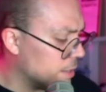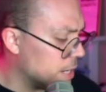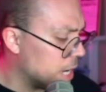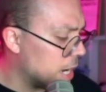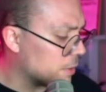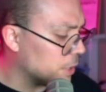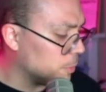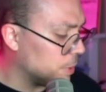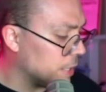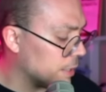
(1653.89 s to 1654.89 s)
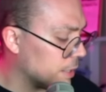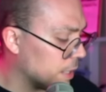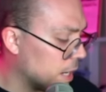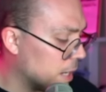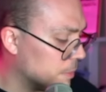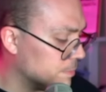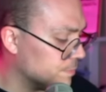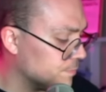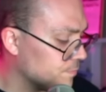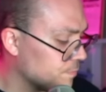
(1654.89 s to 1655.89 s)
Ariel Pink,
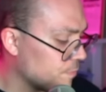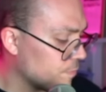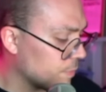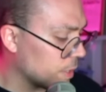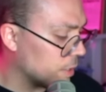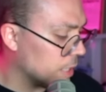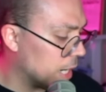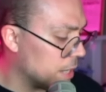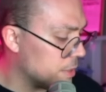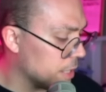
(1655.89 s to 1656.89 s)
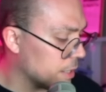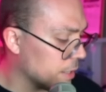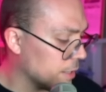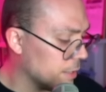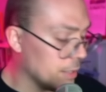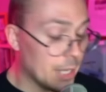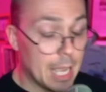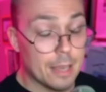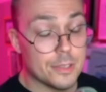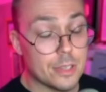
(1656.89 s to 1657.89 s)
I think,
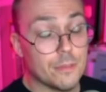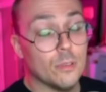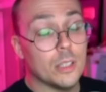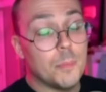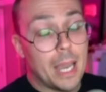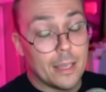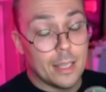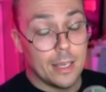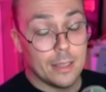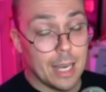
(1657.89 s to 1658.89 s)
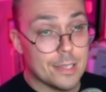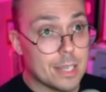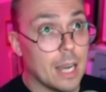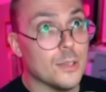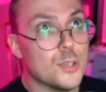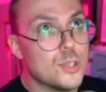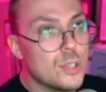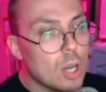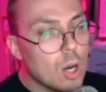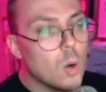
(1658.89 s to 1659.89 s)
has, if you look back at the headlines, gotten
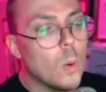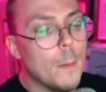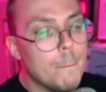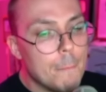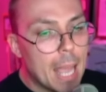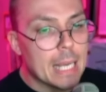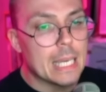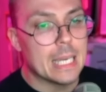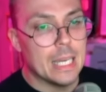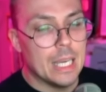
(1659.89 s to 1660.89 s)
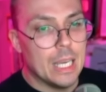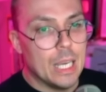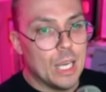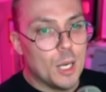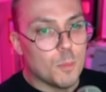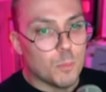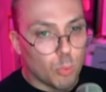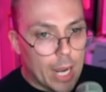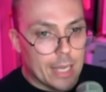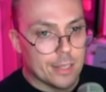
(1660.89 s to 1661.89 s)
so many
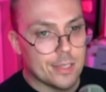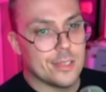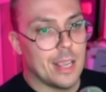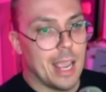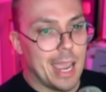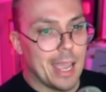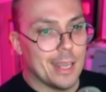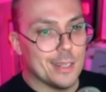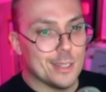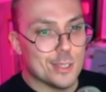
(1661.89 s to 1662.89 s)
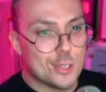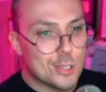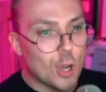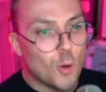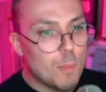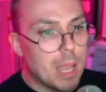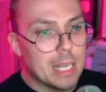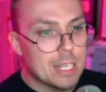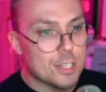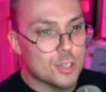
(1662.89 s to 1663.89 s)
breaks and so
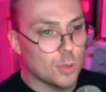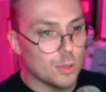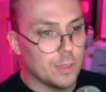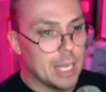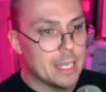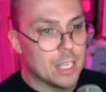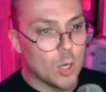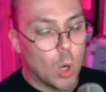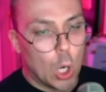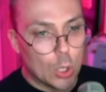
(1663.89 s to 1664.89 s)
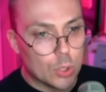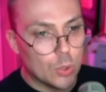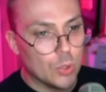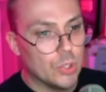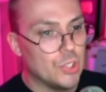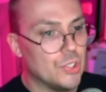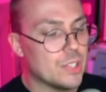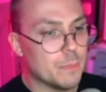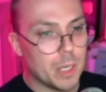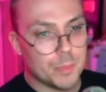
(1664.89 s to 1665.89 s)
many just sort of like, you know, articles
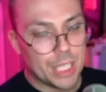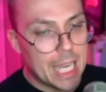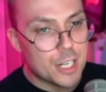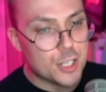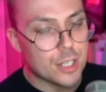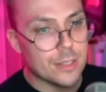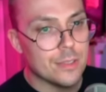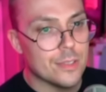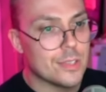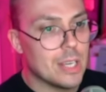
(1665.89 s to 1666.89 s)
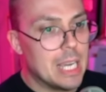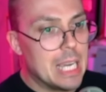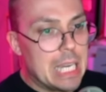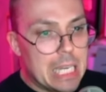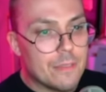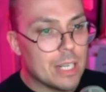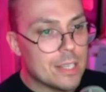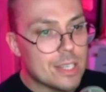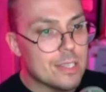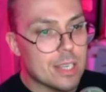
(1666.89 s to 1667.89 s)
and publications, even
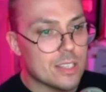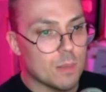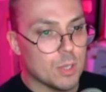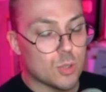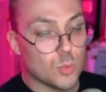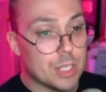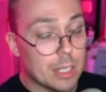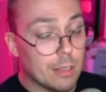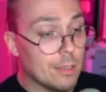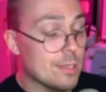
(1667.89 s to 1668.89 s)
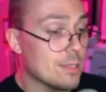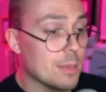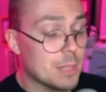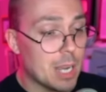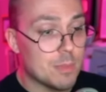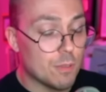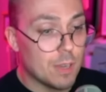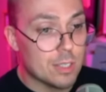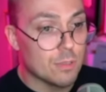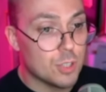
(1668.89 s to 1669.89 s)
as he says the most ridiculous and sometimes
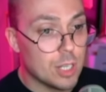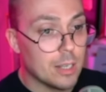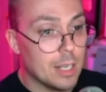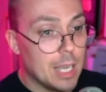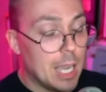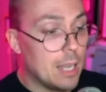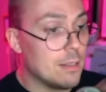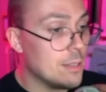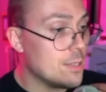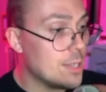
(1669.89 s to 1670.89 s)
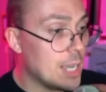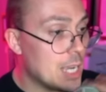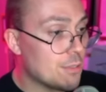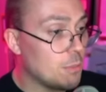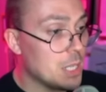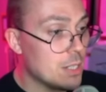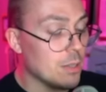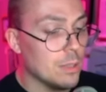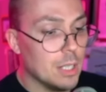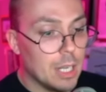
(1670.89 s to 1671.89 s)
offensive shit. And this is the case for me
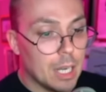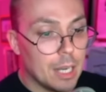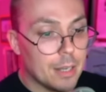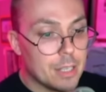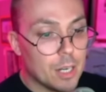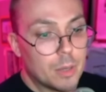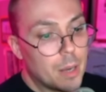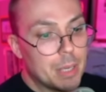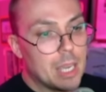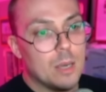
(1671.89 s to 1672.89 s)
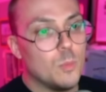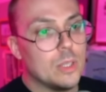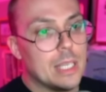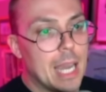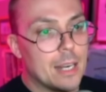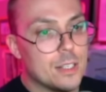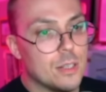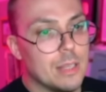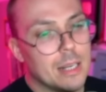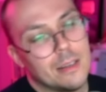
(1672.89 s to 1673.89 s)
too, you know, coming at him with the
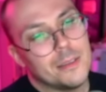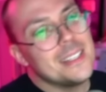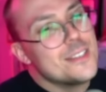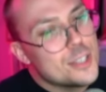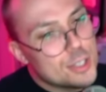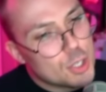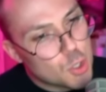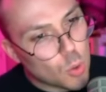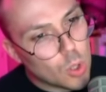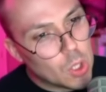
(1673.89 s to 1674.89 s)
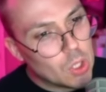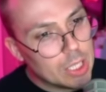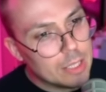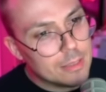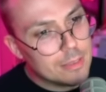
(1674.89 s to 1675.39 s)
attitude that, no, he's just a troll and